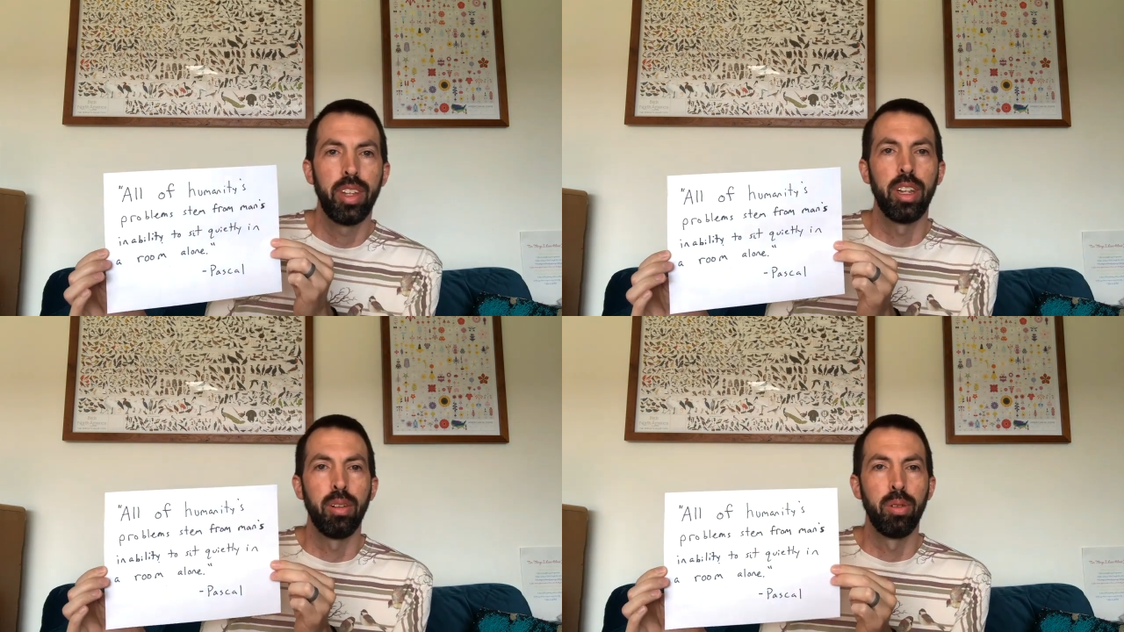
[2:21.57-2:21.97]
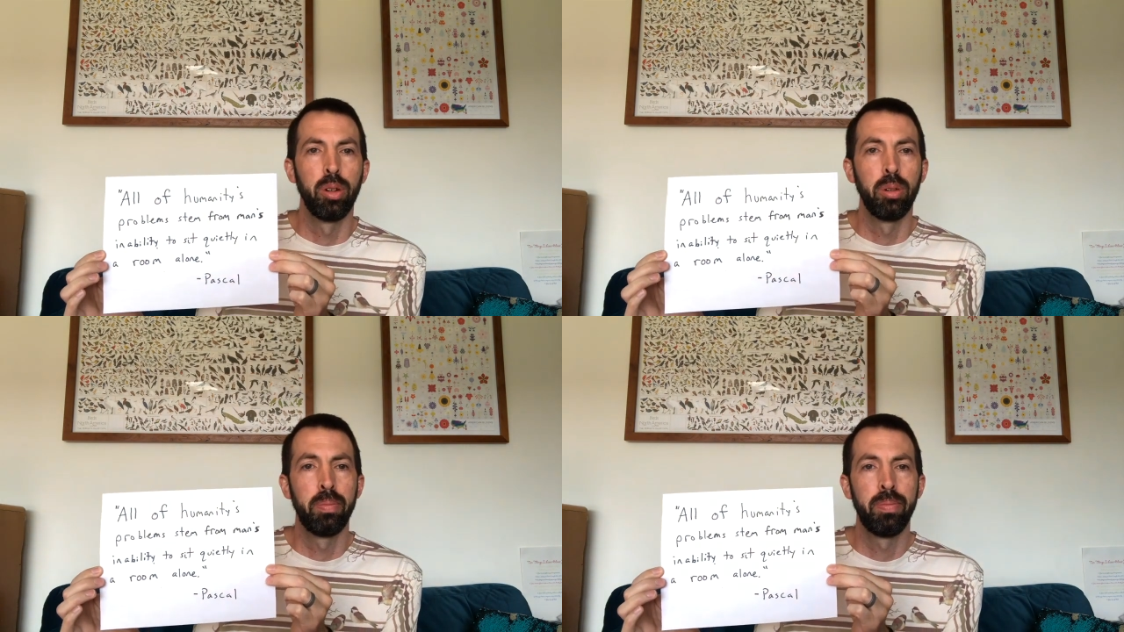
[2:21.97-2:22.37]
in a
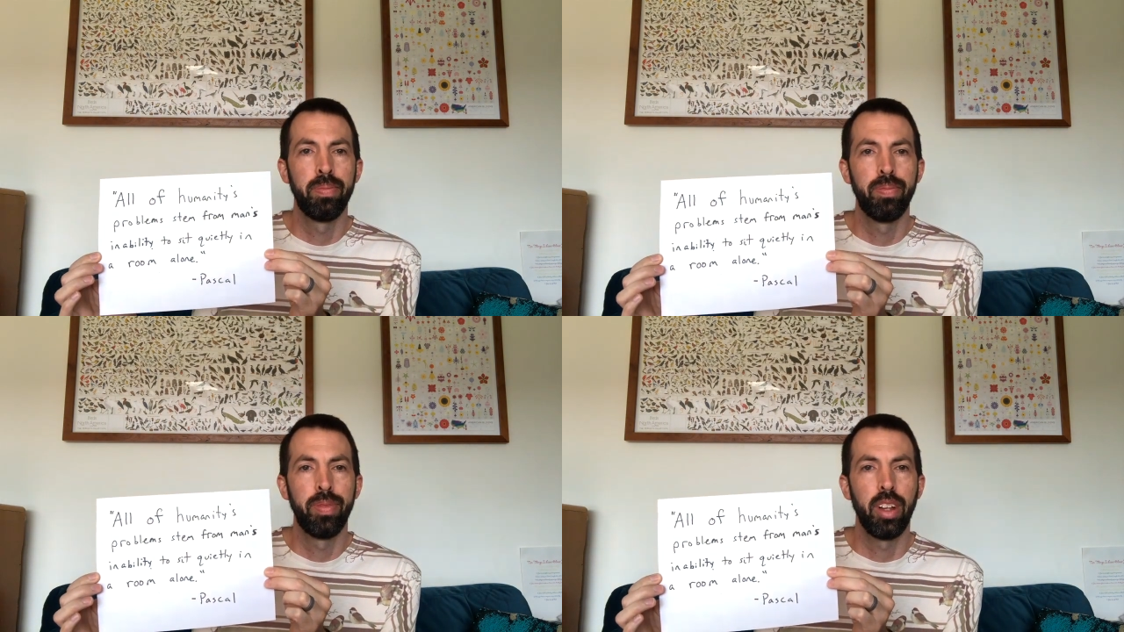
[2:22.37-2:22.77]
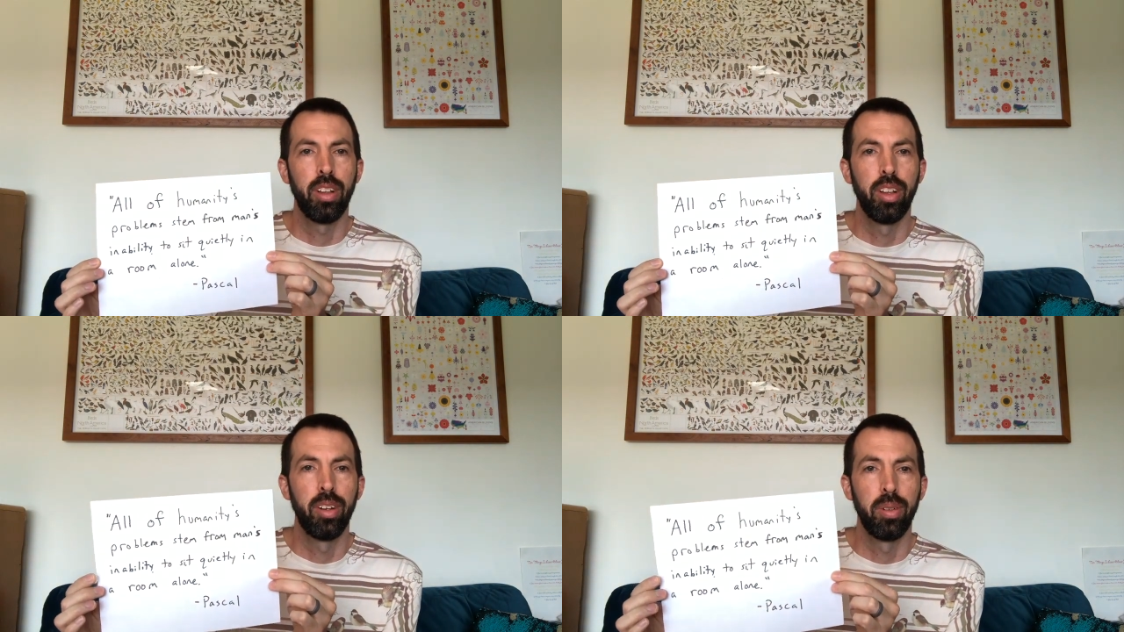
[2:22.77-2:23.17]
room
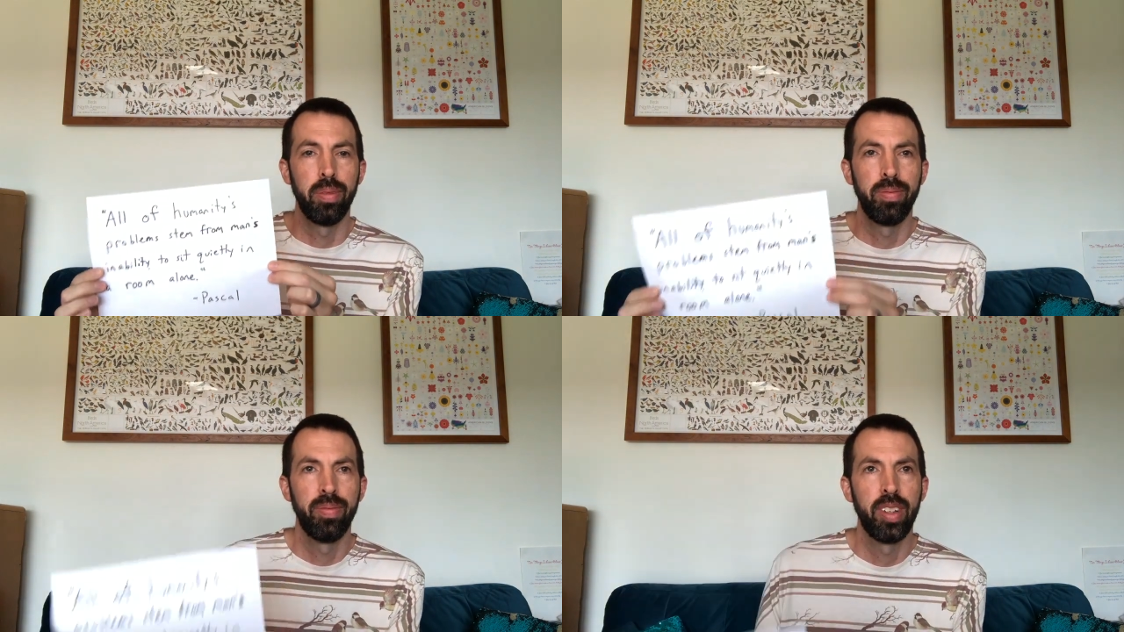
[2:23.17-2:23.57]
alone."